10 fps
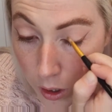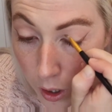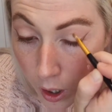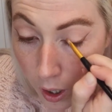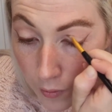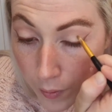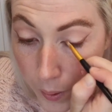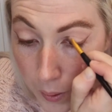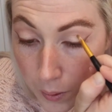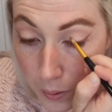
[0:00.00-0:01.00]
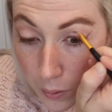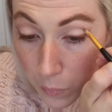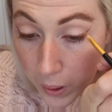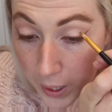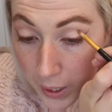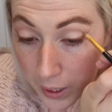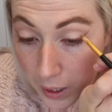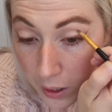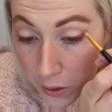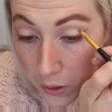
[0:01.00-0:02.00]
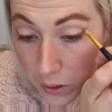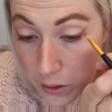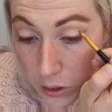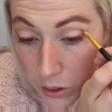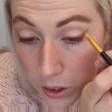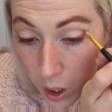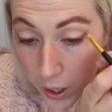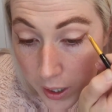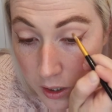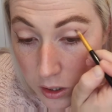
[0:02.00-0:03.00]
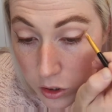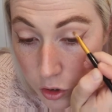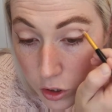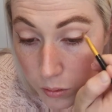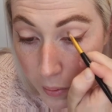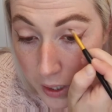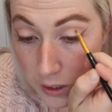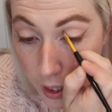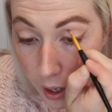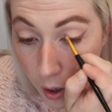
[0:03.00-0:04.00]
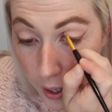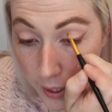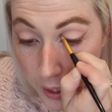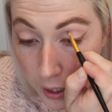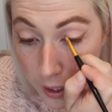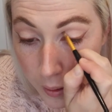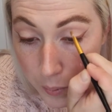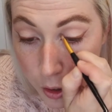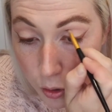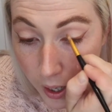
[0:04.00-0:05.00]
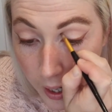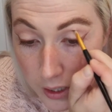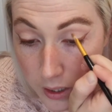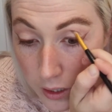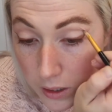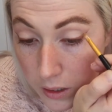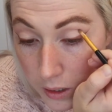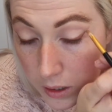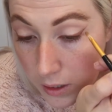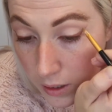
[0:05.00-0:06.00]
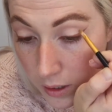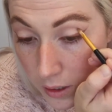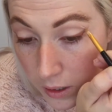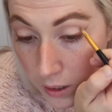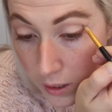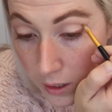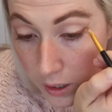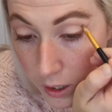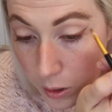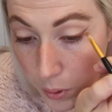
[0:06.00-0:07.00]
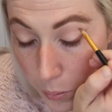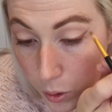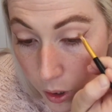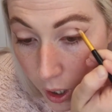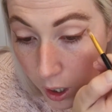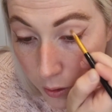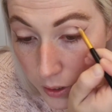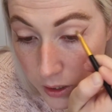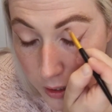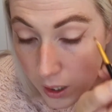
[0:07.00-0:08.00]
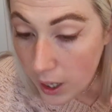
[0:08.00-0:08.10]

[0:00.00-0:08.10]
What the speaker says: loving the way it looks on the eye, because it just makes that eye, because you're adding a little bit more colour into